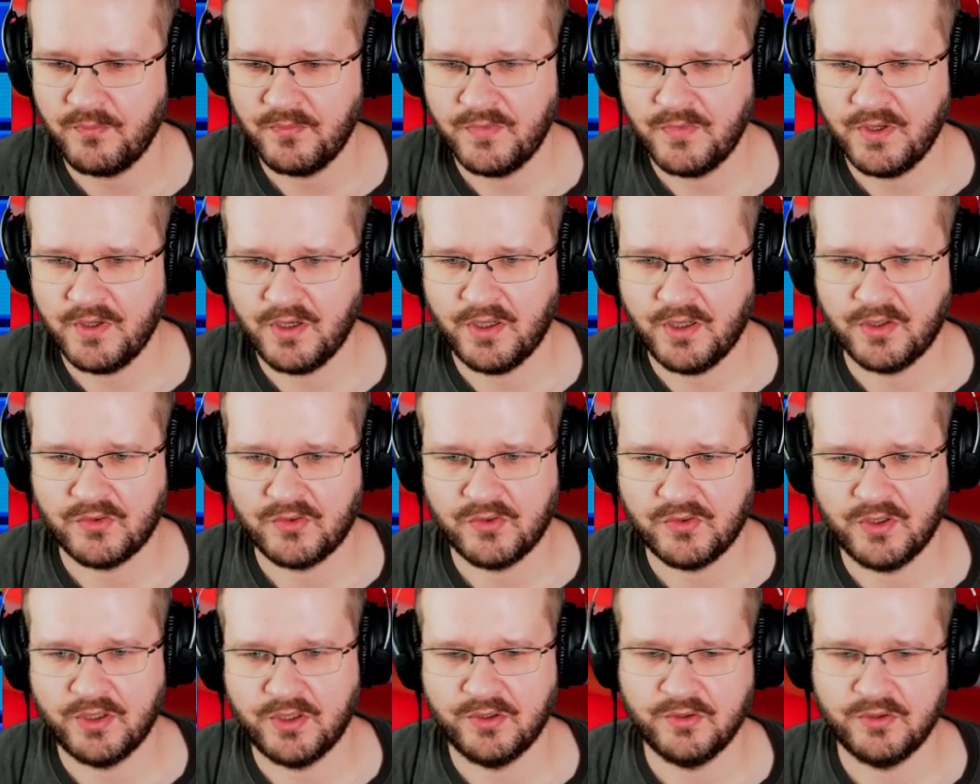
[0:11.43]
I'll try
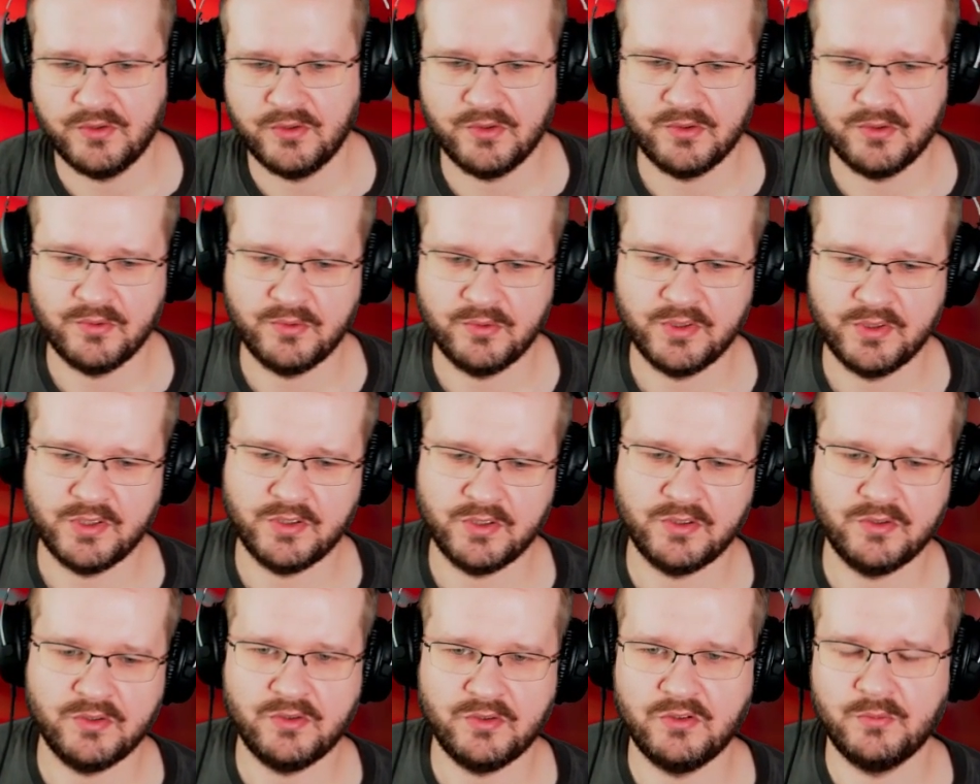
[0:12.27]
not to do it in
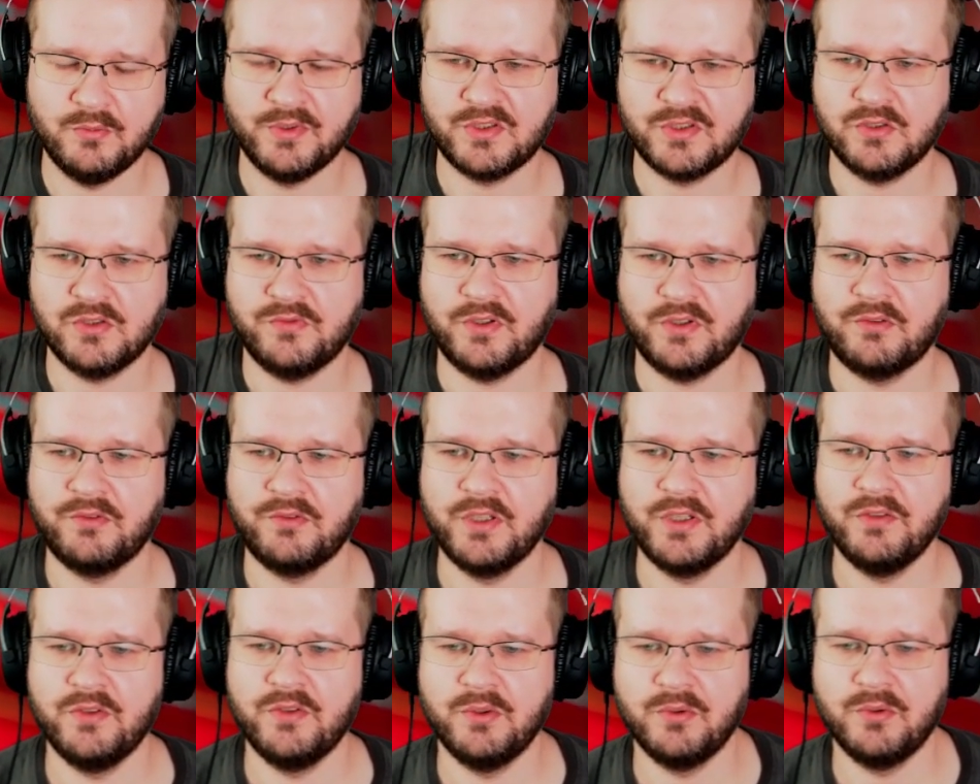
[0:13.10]
too much of a
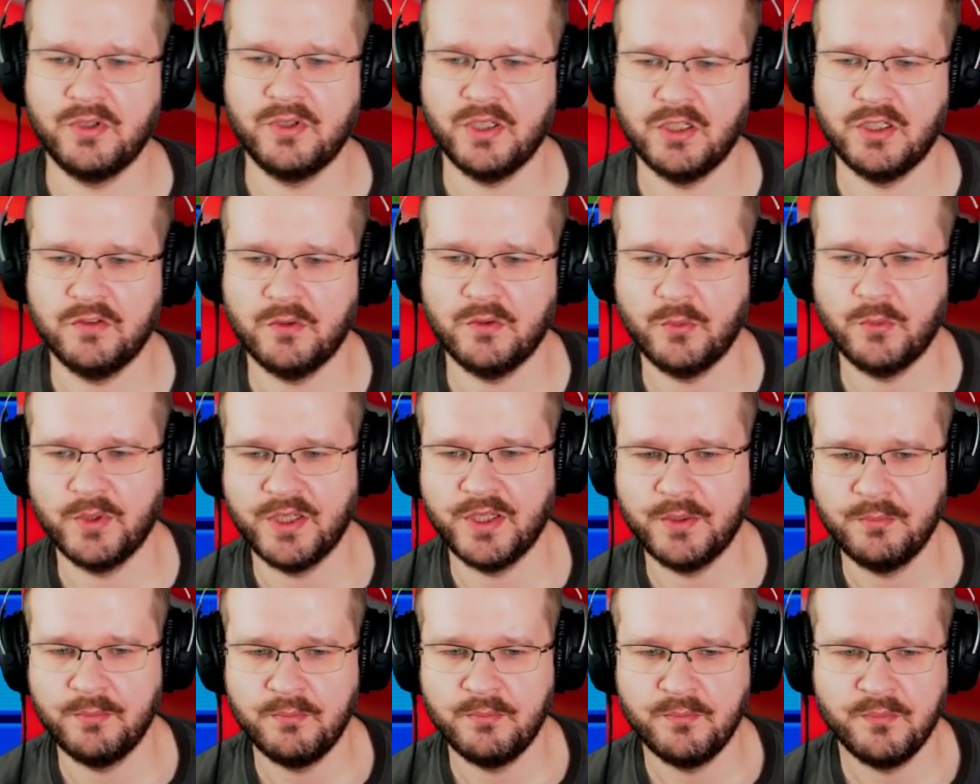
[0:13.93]
review kind of a way.
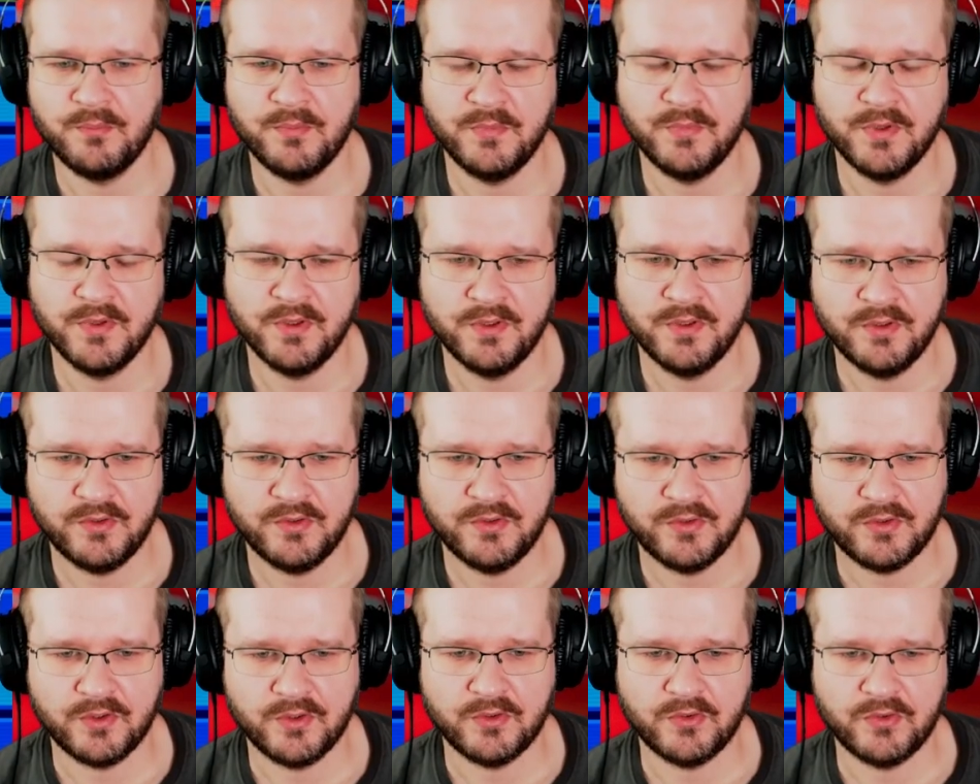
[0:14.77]

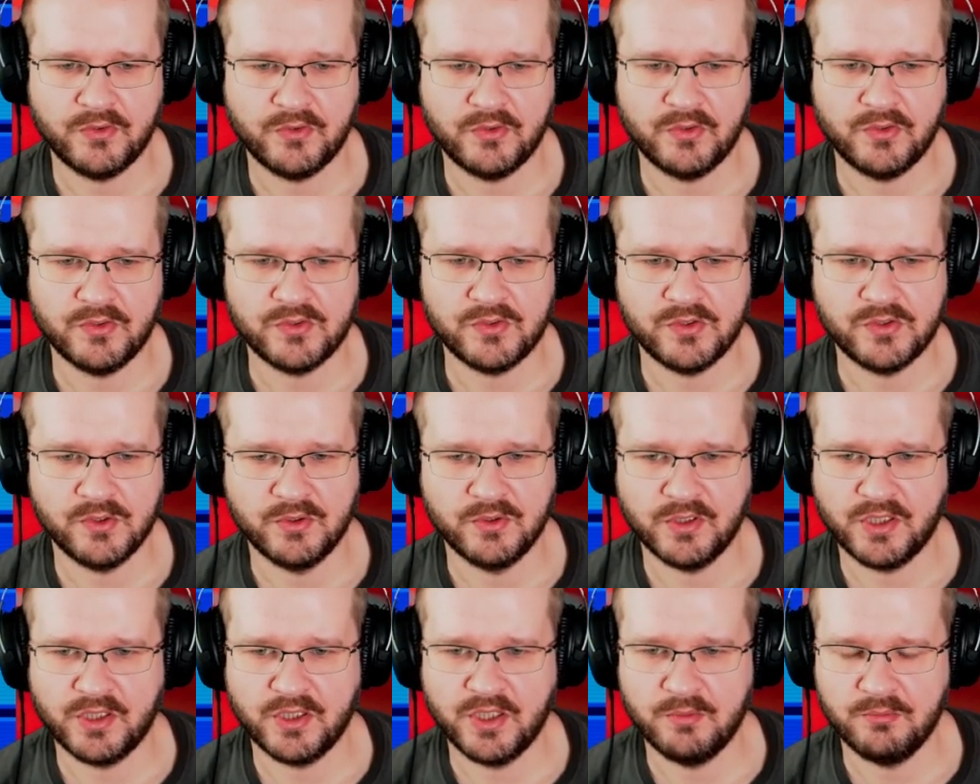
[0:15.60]
Just show the
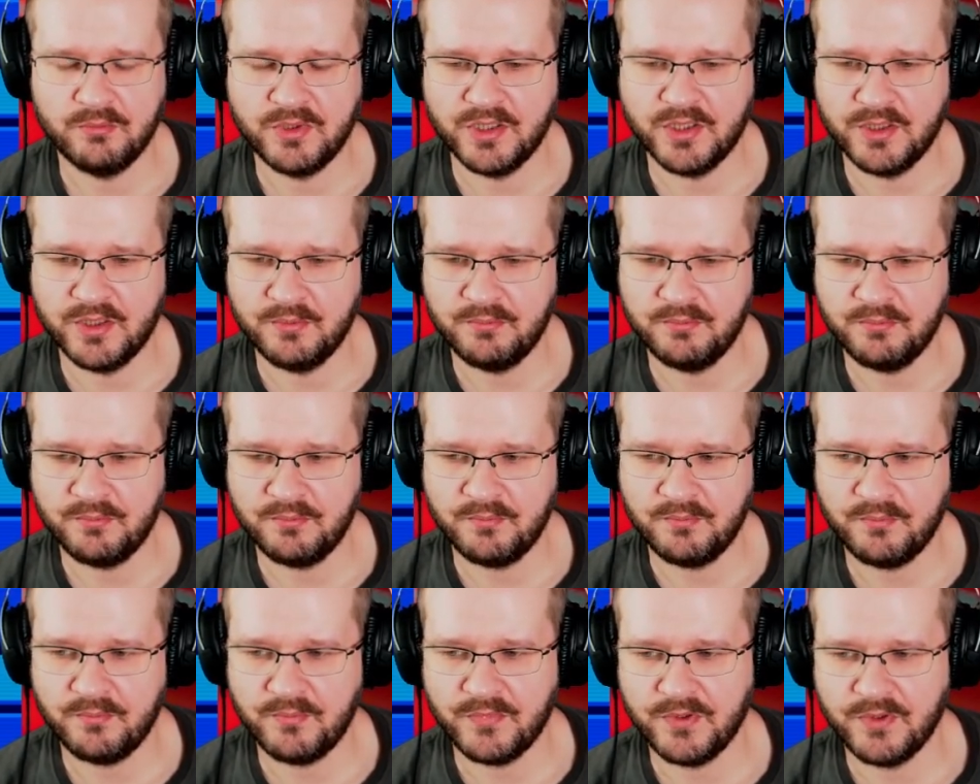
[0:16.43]
gameplay,
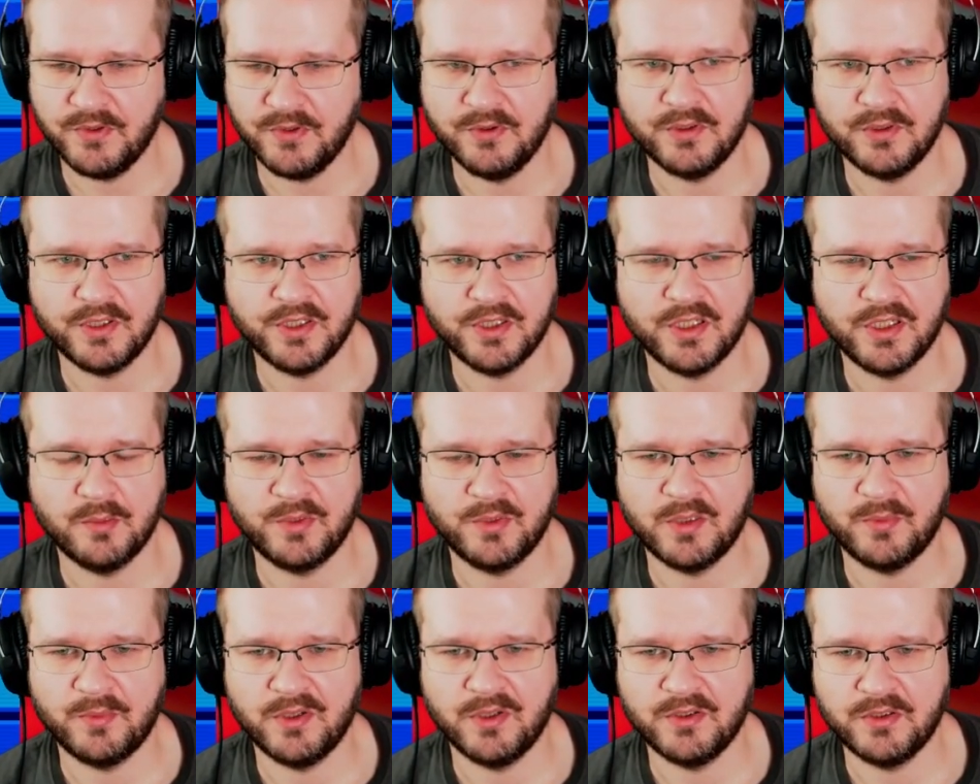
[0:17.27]
talk a little bit
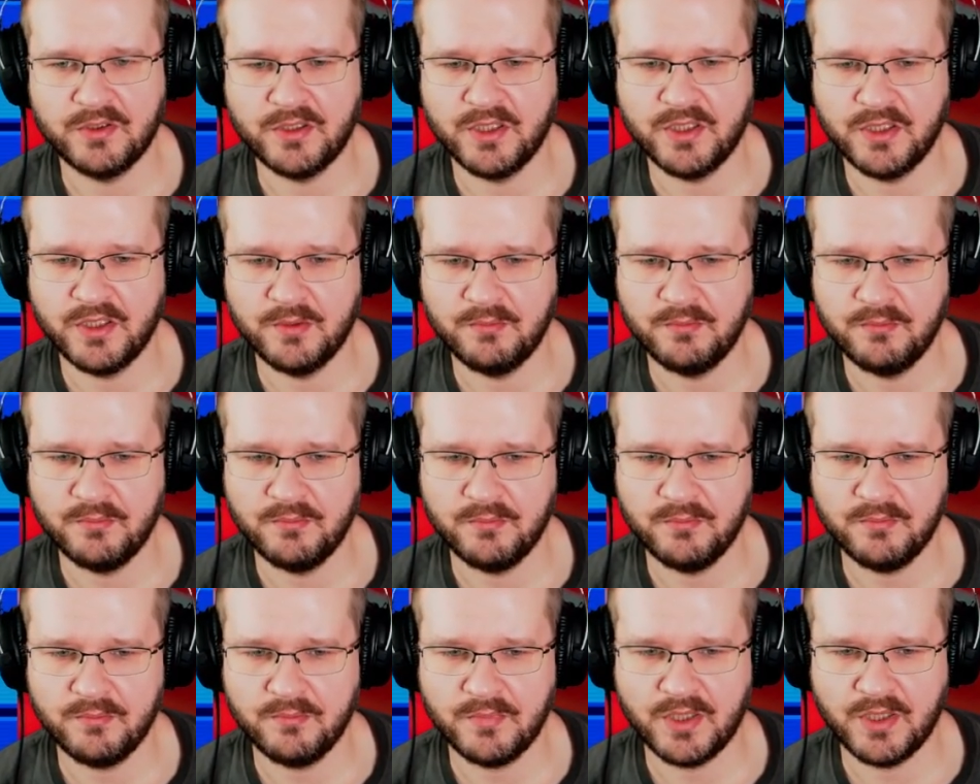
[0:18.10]
about the game,
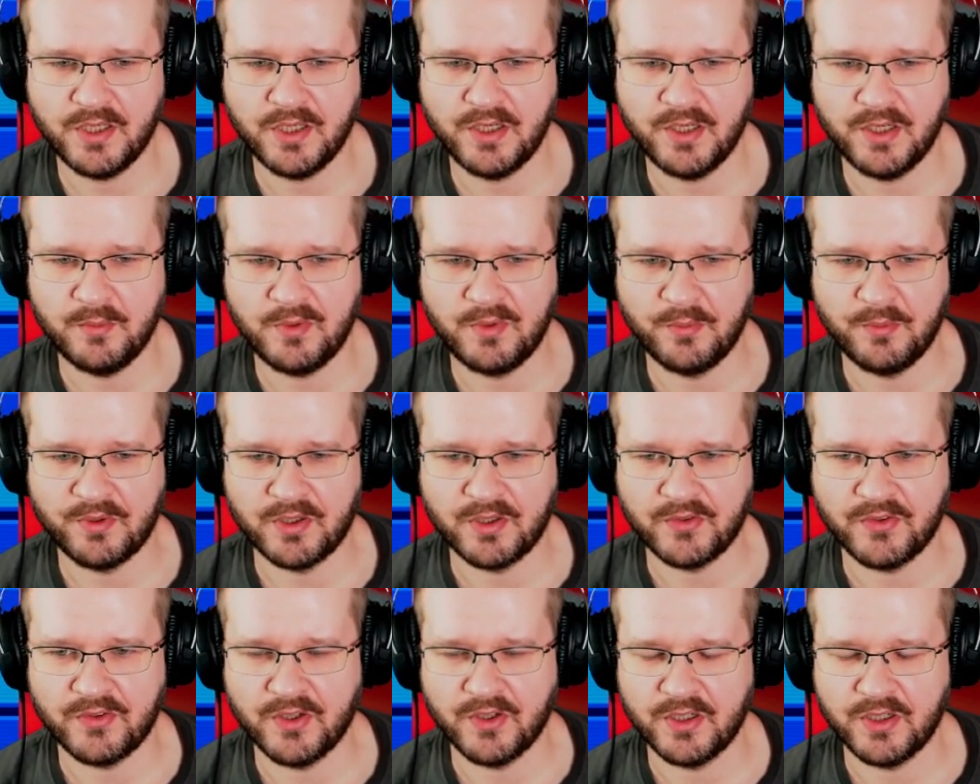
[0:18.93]
and let people
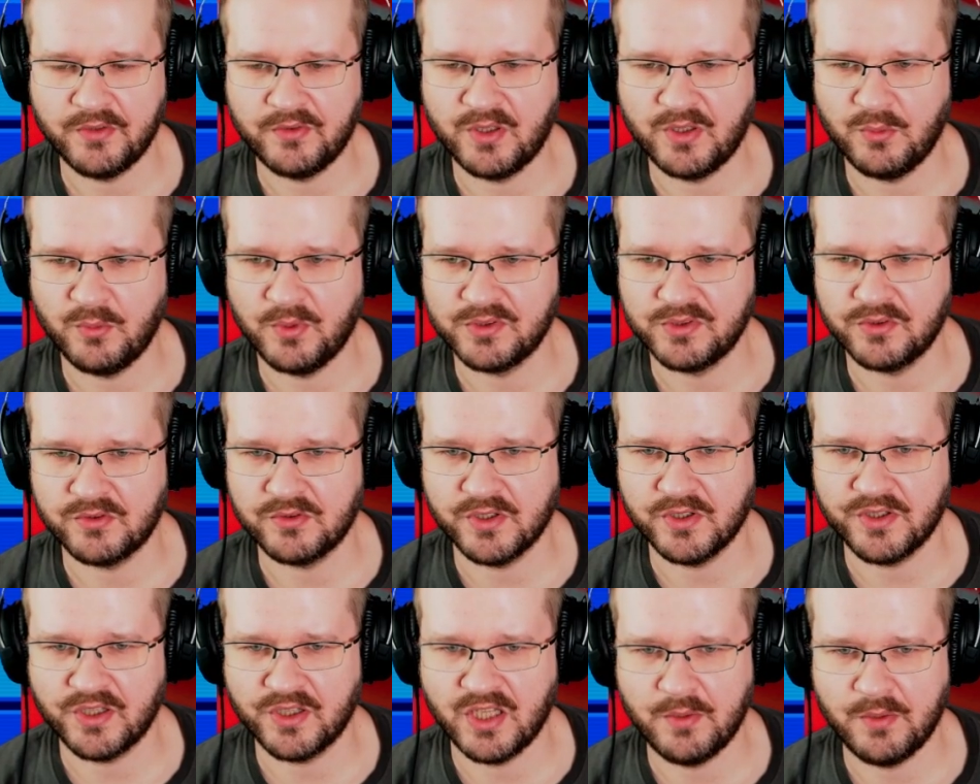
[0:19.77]
decide if they want to try
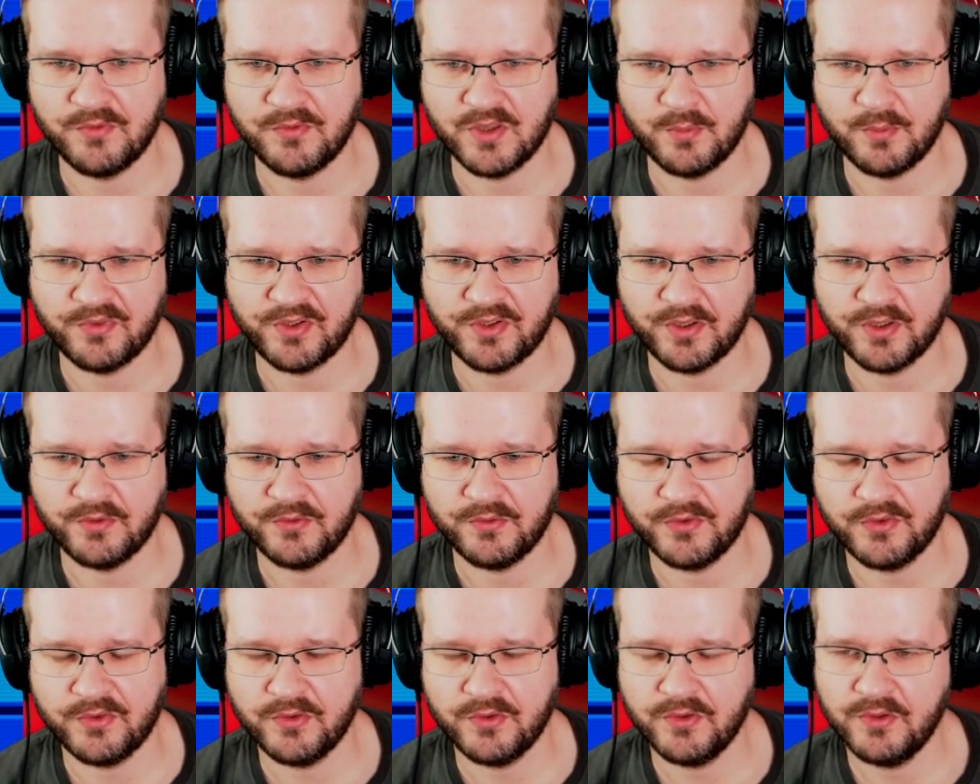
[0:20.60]
the game themselves.